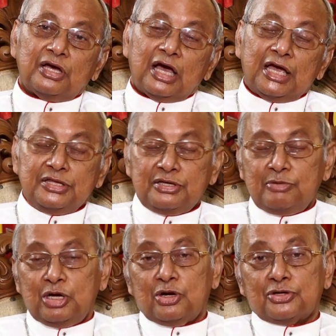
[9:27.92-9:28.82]
either
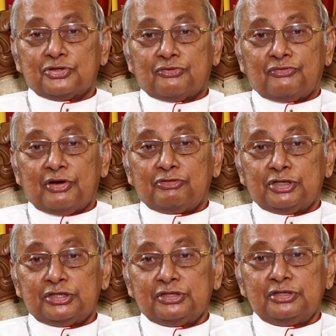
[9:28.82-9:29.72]
because of our
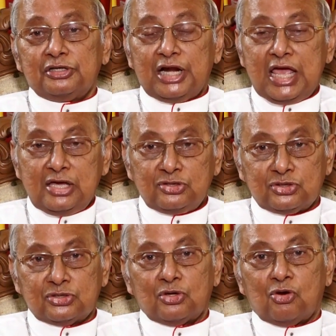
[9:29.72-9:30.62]

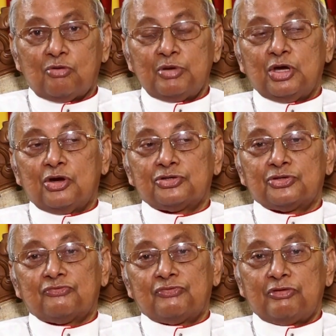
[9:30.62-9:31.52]
race or because
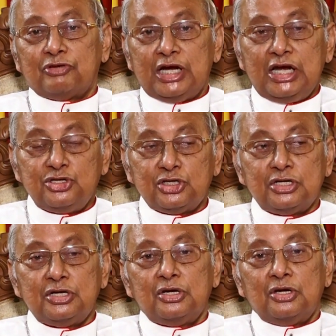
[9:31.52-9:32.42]
of our
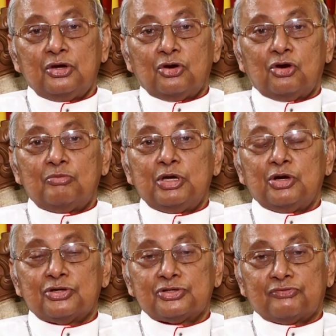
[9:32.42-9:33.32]
religion or
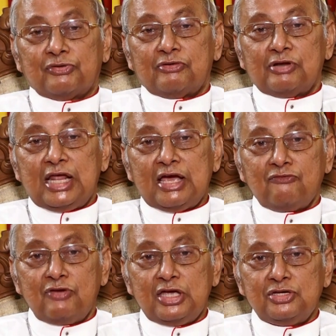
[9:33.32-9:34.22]
because of our
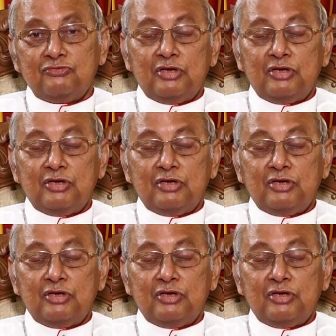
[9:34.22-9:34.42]
language,